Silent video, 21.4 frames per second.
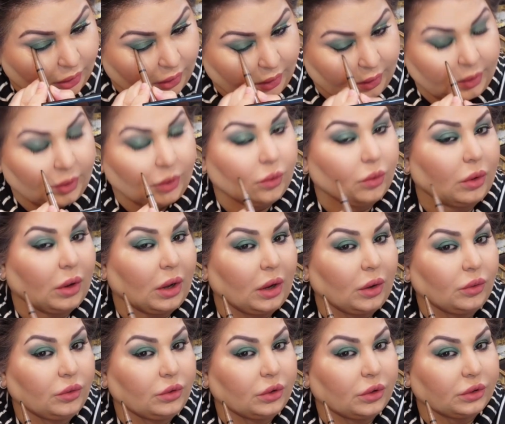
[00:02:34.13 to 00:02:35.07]
I go
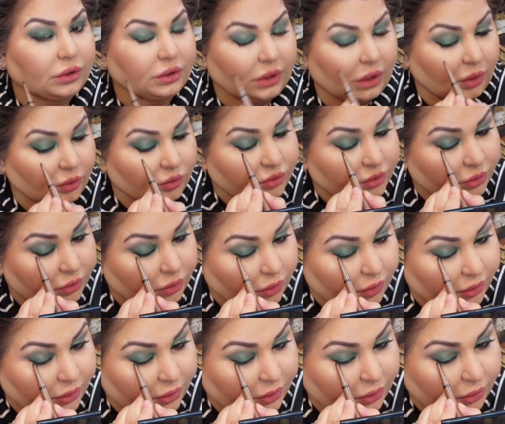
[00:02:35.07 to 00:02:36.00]
out on the outer
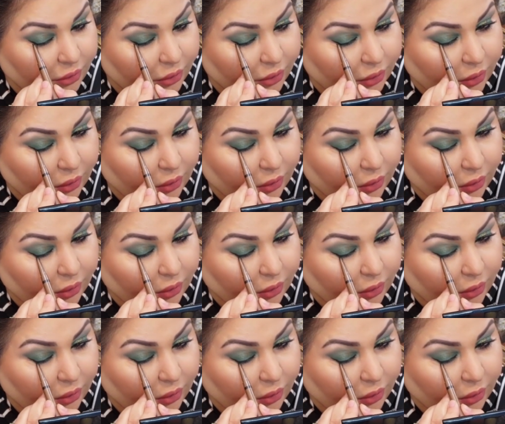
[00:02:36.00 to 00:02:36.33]
corner